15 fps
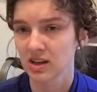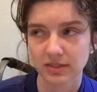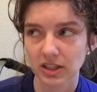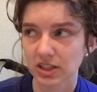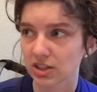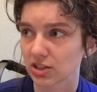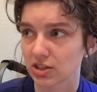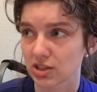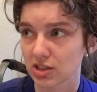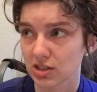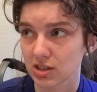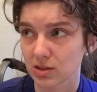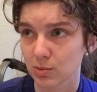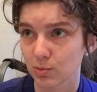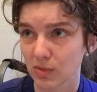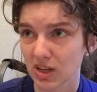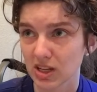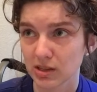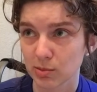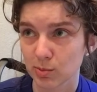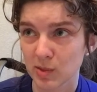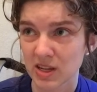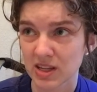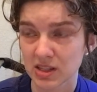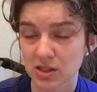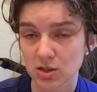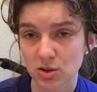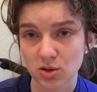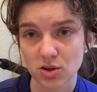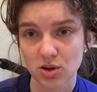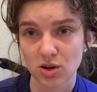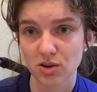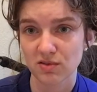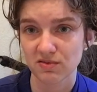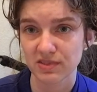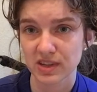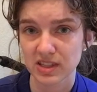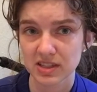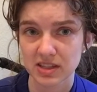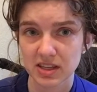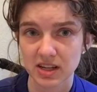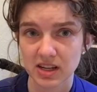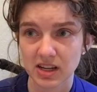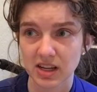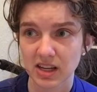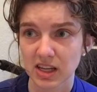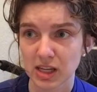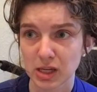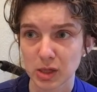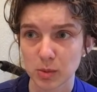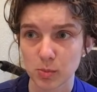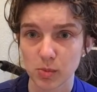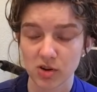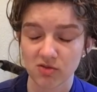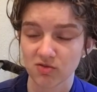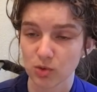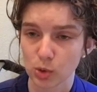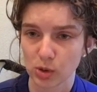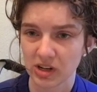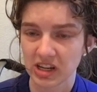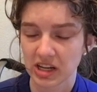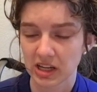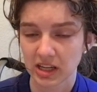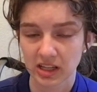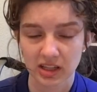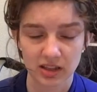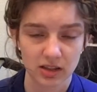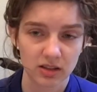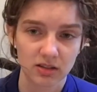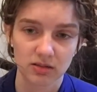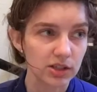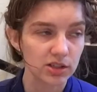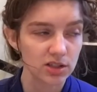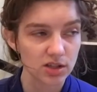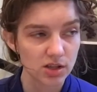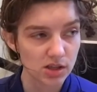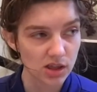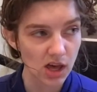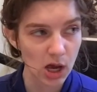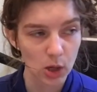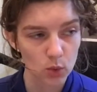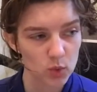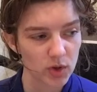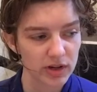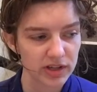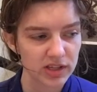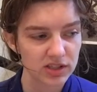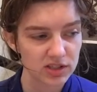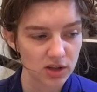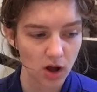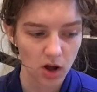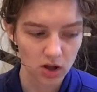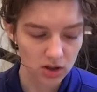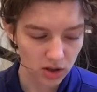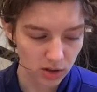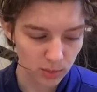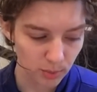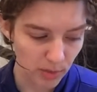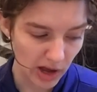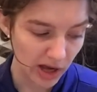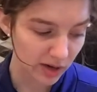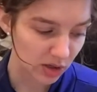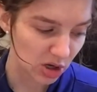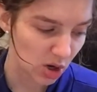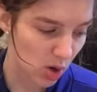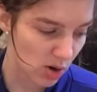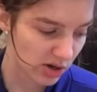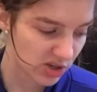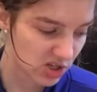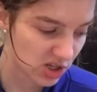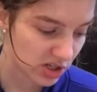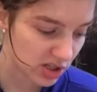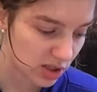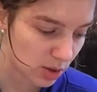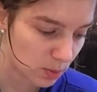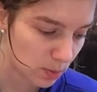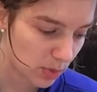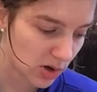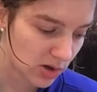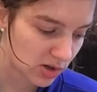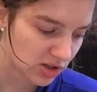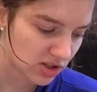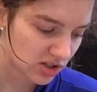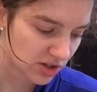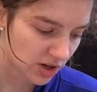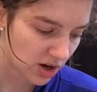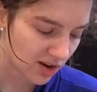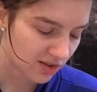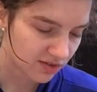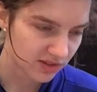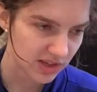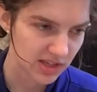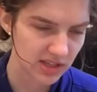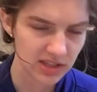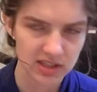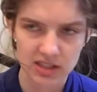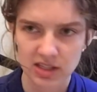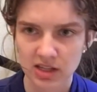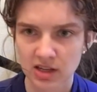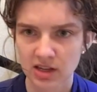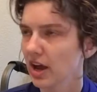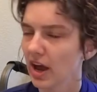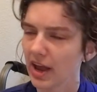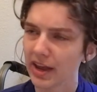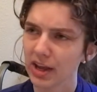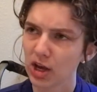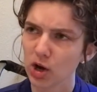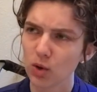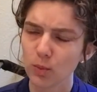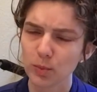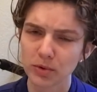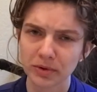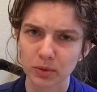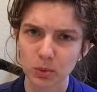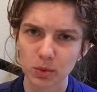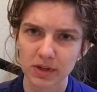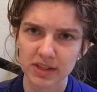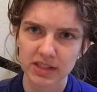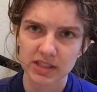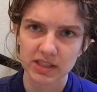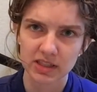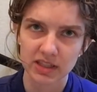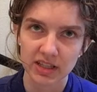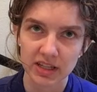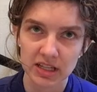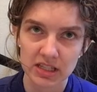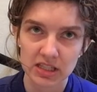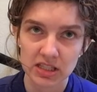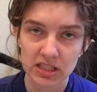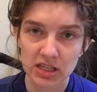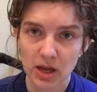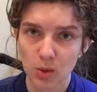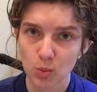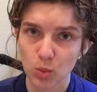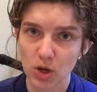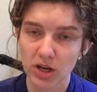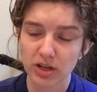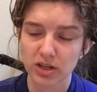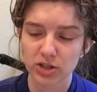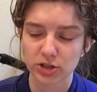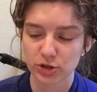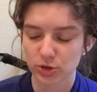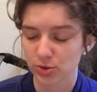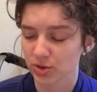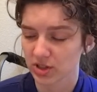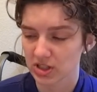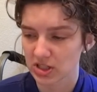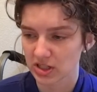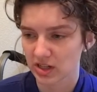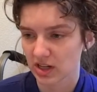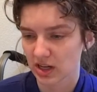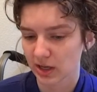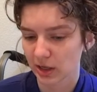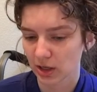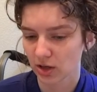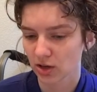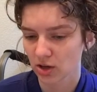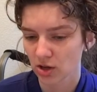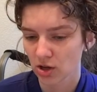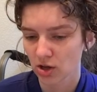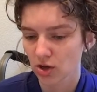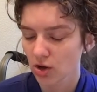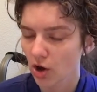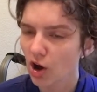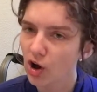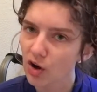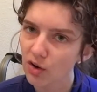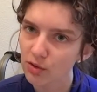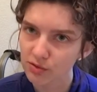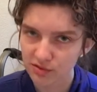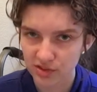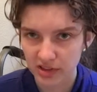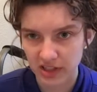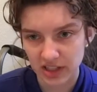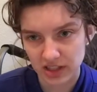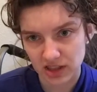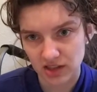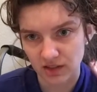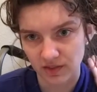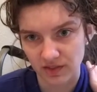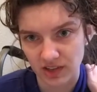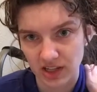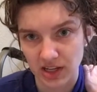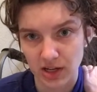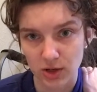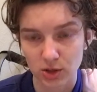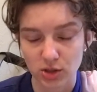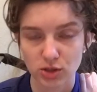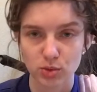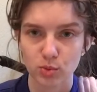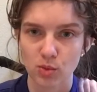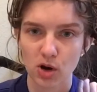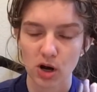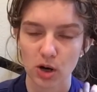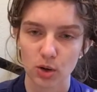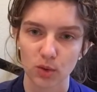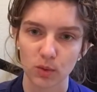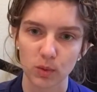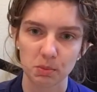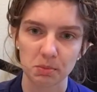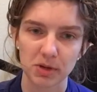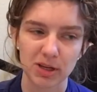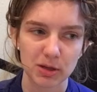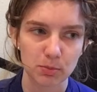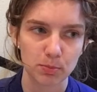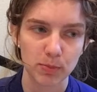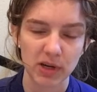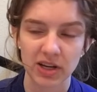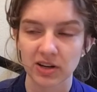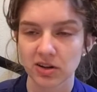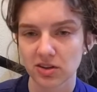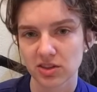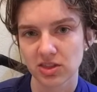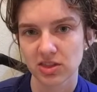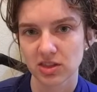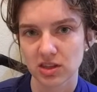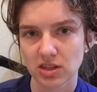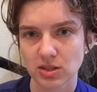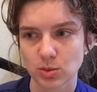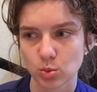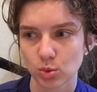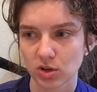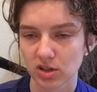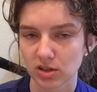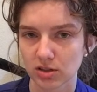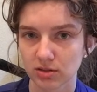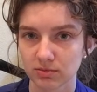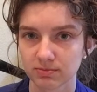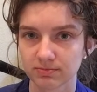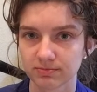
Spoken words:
that just makes me so nervous that I keep avoiding it. So that was all about going to the post office. I hope it was at least somewhat interesting. Hopefully the video tomorrow will be better than this one.